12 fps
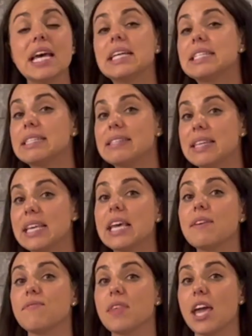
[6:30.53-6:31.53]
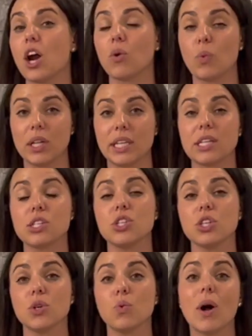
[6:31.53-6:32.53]
to see if they are willing
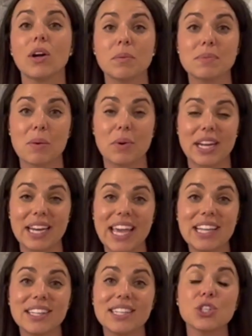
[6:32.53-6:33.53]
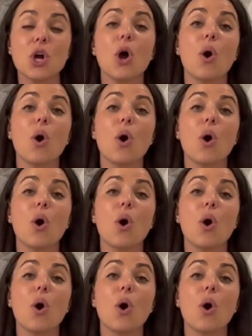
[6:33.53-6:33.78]
to welcome someone in English